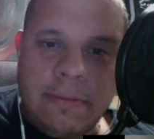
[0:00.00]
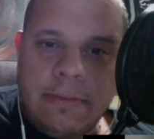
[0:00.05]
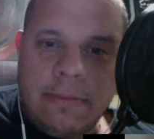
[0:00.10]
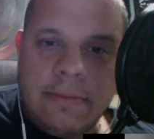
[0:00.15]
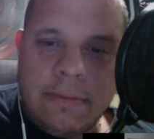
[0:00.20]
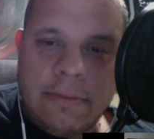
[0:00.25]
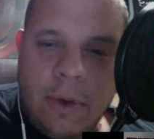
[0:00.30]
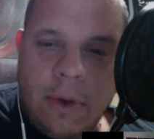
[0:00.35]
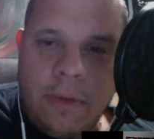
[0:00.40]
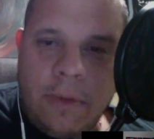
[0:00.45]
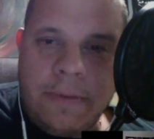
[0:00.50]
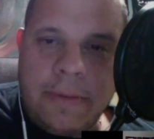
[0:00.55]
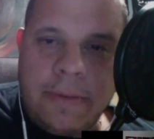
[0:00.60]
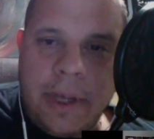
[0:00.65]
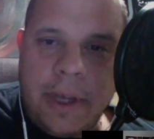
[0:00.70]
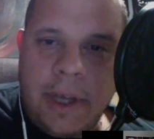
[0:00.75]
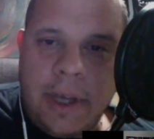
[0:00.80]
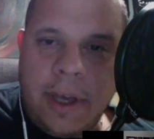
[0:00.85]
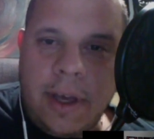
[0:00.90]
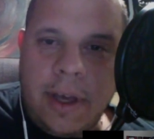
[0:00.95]

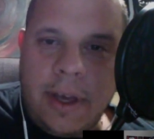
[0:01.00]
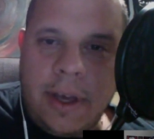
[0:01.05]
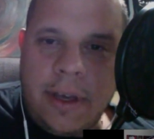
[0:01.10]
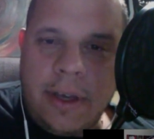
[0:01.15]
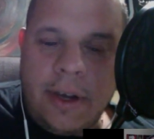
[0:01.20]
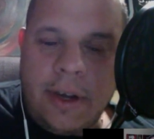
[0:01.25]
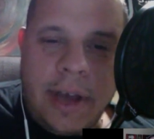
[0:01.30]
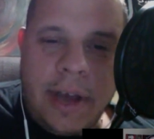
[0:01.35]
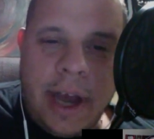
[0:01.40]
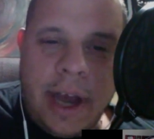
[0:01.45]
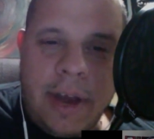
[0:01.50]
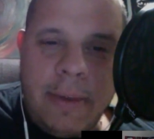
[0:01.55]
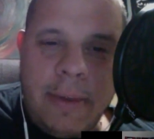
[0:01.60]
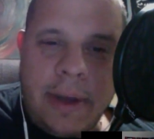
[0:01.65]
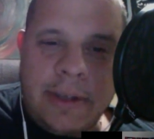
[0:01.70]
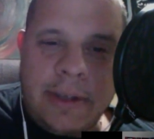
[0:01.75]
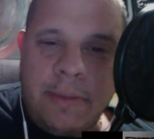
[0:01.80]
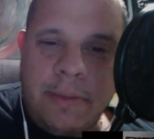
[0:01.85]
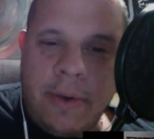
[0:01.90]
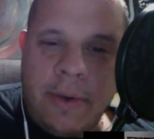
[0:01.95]
hopefully you don't care
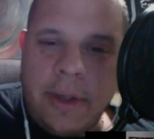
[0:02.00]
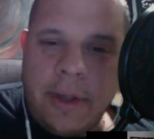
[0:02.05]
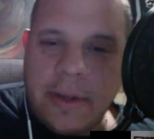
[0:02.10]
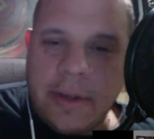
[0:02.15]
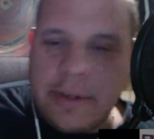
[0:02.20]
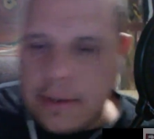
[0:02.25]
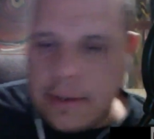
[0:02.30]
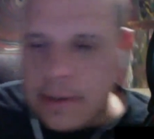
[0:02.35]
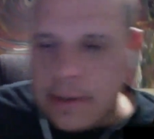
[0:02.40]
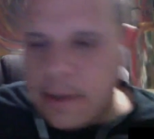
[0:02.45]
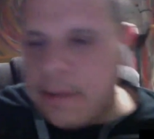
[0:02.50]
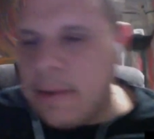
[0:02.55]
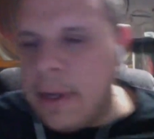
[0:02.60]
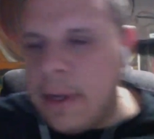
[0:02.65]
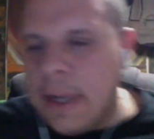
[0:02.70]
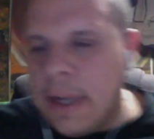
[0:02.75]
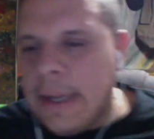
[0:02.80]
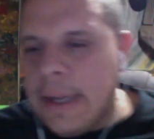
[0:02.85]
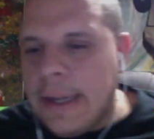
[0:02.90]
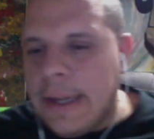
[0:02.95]
about spoilers. So
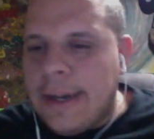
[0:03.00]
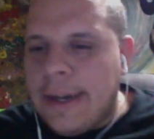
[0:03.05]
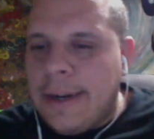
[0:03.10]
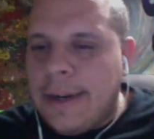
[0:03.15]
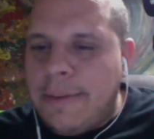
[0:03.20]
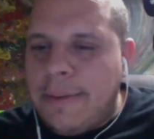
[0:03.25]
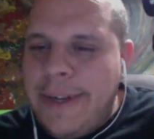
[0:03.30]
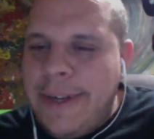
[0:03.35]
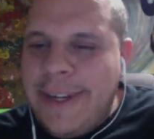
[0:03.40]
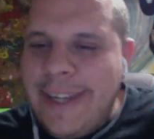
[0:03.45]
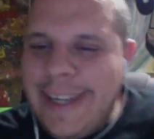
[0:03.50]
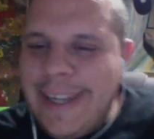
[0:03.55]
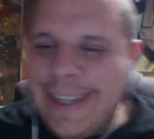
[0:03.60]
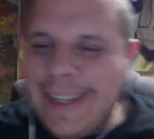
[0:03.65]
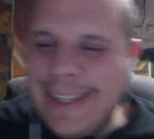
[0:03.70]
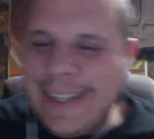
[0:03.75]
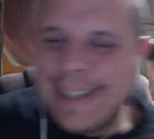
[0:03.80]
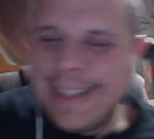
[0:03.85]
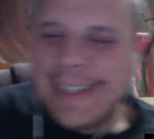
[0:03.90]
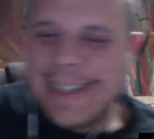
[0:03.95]

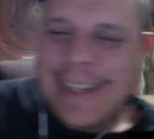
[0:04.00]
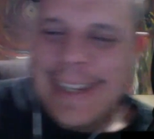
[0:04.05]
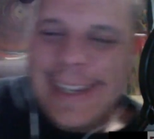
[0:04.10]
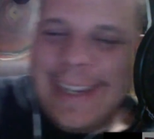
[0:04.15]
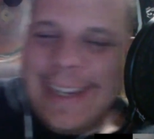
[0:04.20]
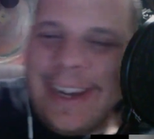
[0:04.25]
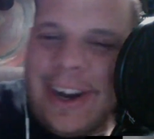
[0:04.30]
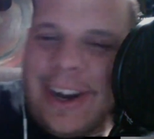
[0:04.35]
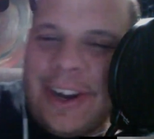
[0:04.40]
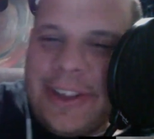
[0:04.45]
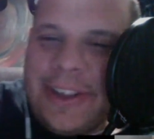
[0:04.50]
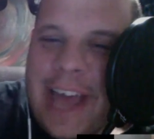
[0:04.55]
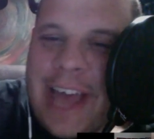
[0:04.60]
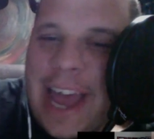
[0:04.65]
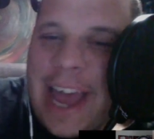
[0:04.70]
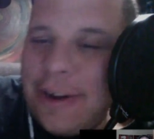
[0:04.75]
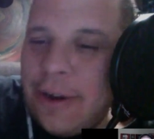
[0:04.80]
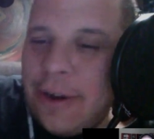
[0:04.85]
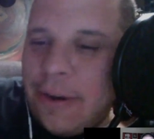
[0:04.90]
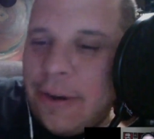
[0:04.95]
on
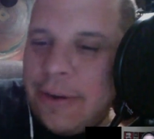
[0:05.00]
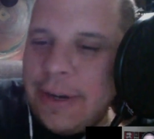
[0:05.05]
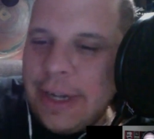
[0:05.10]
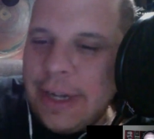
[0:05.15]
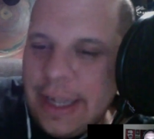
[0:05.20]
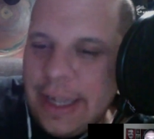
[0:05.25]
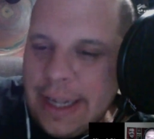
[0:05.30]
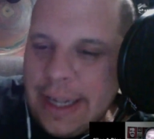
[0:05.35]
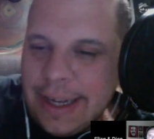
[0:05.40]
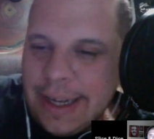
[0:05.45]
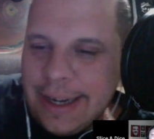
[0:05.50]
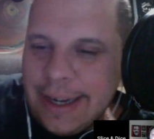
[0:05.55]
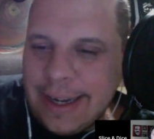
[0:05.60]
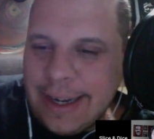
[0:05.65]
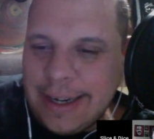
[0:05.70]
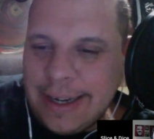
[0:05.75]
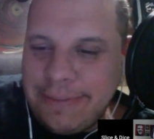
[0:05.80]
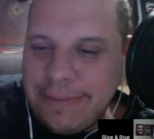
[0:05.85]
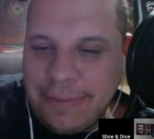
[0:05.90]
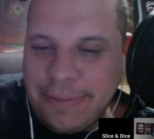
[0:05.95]
that note,
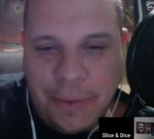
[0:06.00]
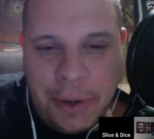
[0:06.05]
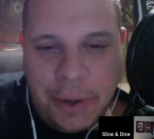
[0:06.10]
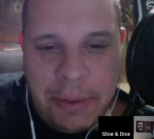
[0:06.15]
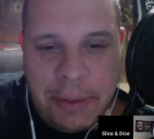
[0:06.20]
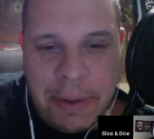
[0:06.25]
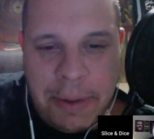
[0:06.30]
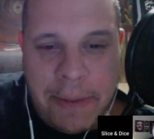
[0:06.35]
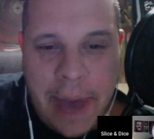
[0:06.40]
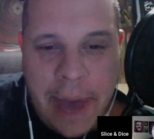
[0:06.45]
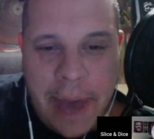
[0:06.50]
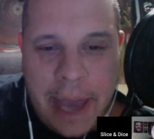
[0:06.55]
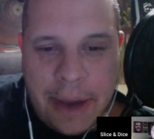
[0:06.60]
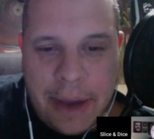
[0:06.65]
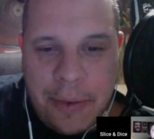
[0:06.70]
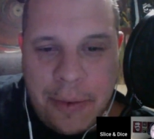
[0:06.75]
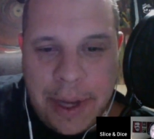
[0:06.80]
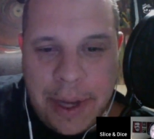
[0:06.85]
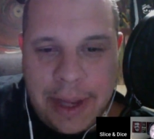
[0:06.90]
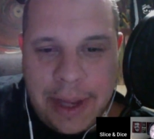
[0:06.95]
we'll be
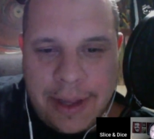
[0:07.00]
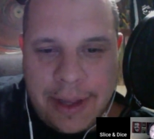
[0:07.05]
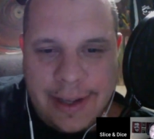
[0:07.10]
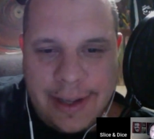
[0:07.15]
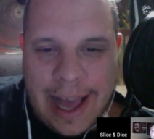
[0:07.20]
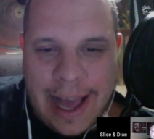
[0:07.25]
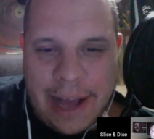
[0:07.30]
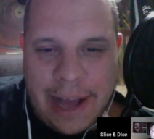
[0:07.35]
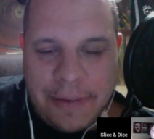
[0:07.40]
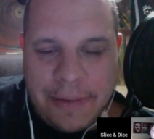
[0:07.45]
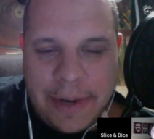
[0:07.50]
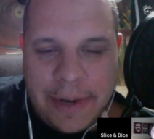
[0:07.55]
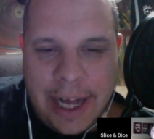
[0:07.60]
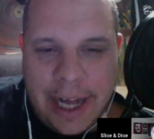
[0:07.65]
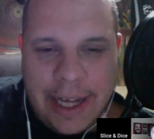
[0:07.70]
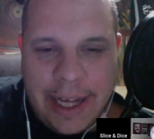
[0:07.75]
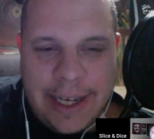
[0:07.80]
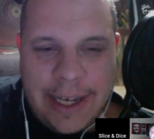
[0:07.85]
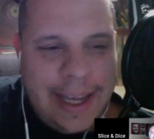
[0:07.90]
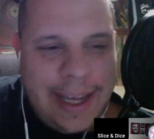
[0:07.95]
back with Alfred
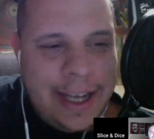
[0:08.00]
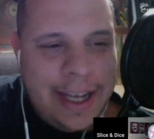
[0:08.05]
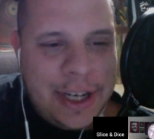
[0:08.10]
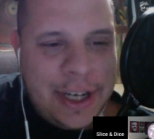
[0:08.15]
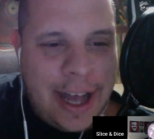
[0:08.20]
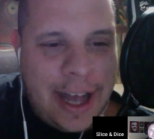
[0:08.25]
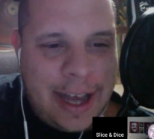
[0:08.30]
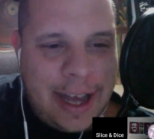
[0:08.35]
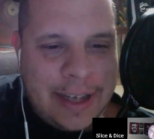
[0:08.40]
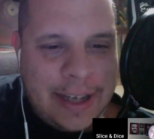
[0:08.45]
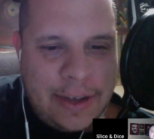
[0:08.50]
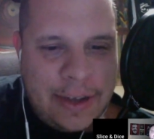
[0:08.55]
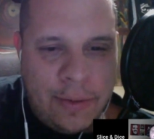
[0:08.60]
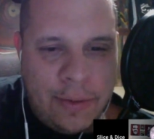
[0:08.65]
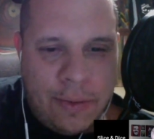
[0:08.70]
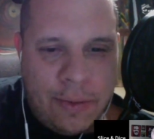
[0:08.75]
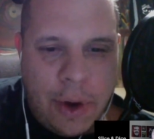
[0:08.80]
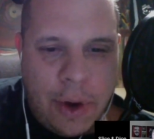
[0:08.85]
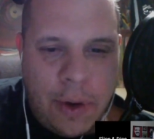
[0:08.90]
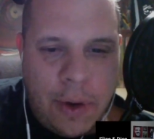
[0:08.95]
Hitchcock's
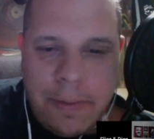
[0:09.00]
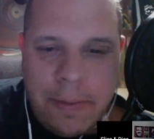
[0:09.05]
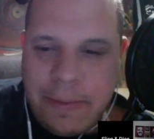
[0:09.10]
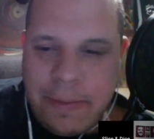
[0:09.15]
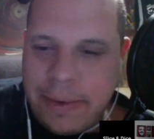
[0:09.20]
Rope